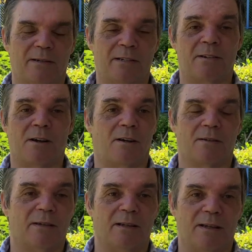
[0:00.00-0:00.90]
He said, oh,
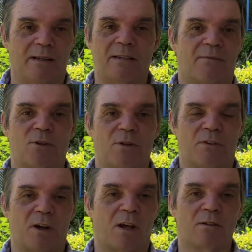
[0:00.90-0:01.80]
he said, I've known her
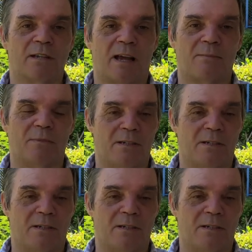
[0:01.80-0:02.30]
for a long time.